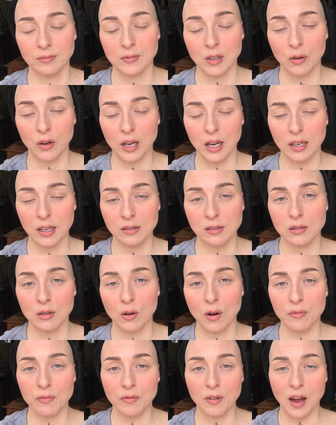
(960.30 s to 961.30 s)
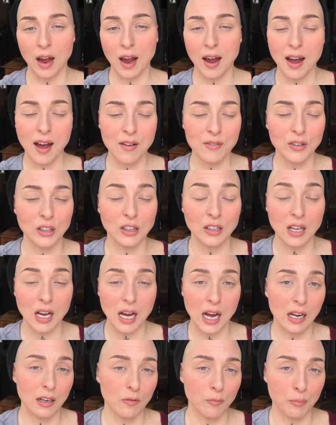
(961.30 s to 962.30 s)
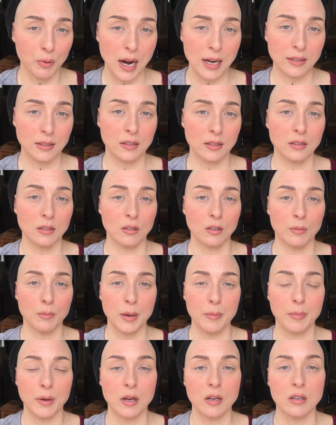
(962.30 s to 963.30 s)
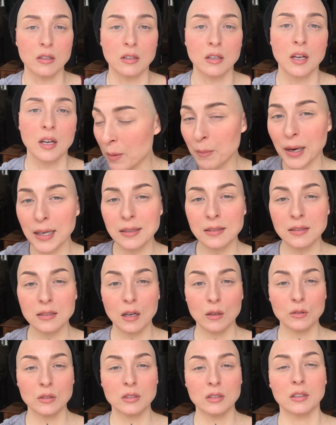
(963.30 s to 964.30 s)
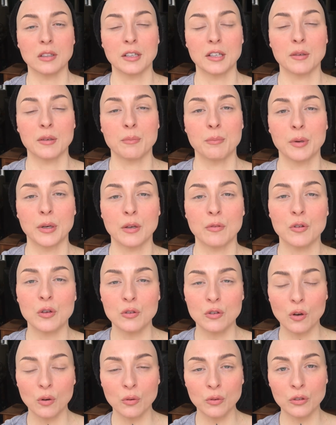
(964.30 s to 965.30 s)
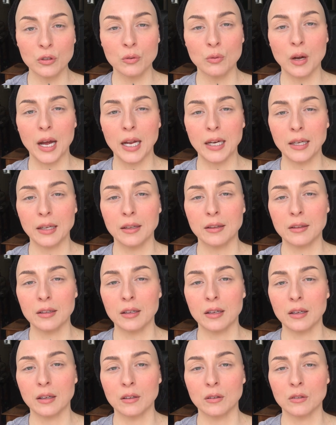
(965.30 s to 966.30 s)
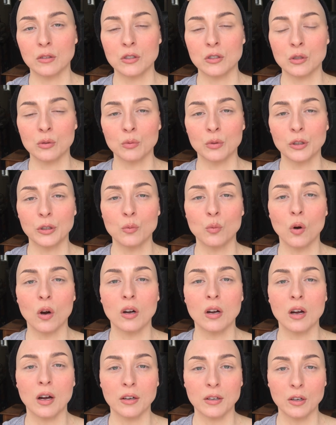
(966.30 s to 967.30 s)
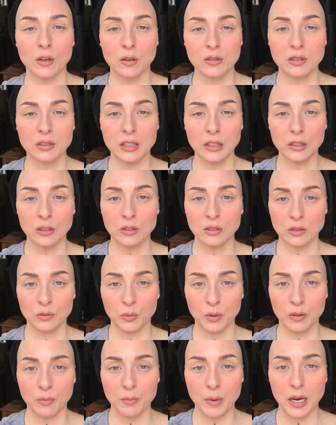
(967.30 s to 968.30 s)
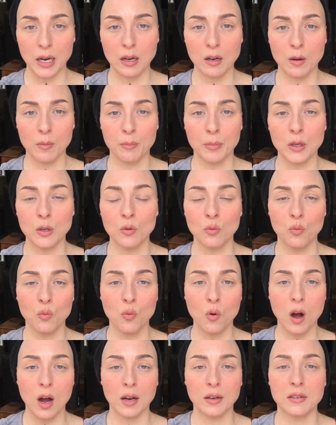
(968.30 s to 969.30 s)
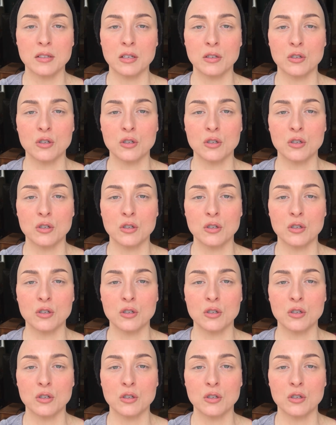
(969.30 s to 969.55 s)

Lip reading: Okay, so I have a lot of practice under my belt. It might sound silly, but if you don't do anything to really work on your skills with makeup, but you want to